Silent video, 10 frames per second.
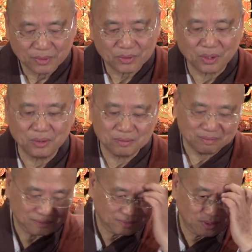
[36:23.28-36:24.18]

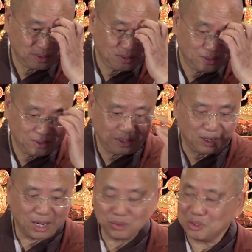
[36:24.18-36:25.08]
So,
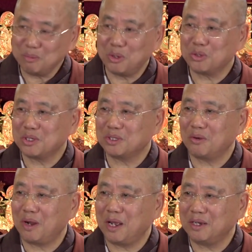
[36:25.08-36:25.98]
how do emotions
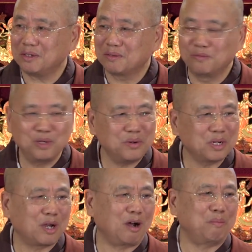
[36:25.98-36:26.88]
arise?
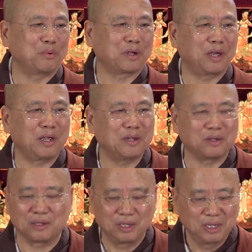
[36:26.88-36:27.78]
Very
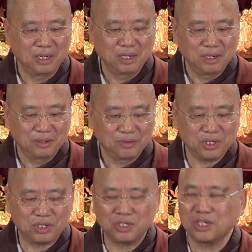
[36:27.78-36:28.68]
complicated.
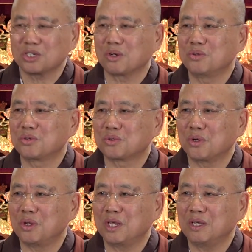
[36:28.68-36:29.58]
This is just
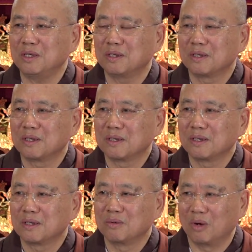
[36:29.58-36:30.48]
concerning
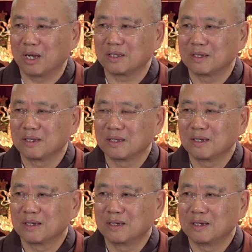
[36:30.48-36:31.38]
what?
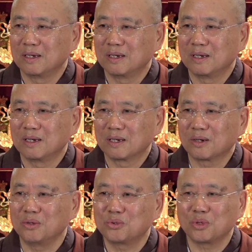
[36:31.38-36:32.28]

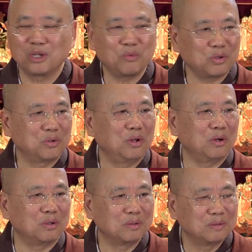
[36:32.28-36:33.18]
Concerning what you
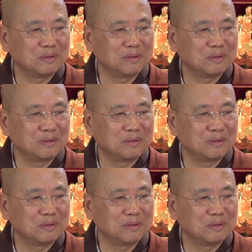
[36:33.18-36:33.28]
know.